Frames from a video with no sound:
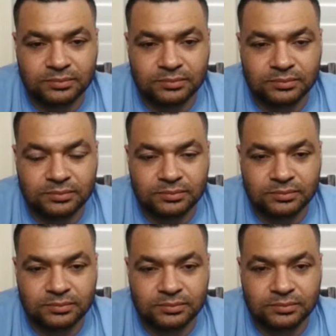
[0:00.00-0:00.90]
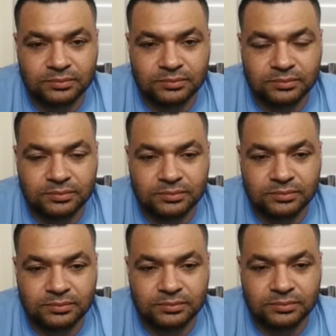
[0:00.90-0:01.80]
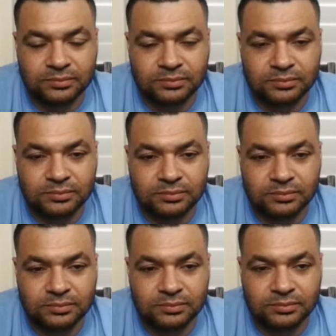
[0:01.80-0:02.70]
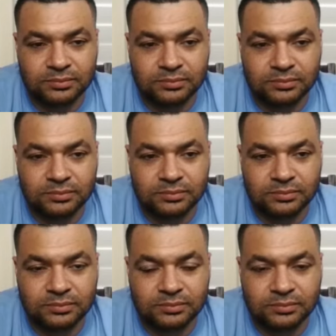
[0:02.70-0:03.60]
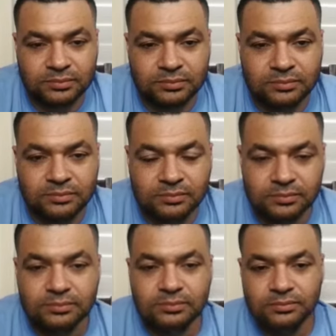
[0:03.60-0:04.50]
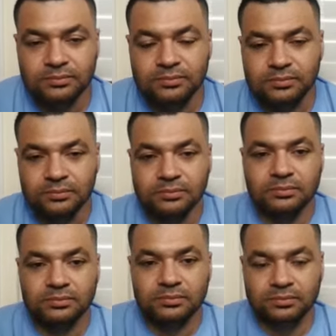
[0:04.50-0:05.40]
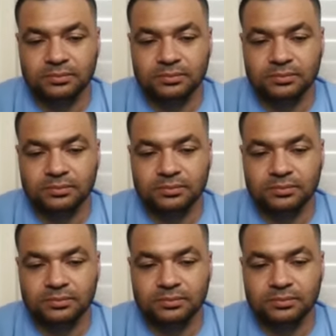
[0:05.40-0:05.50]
No words are spoken by the person on screen.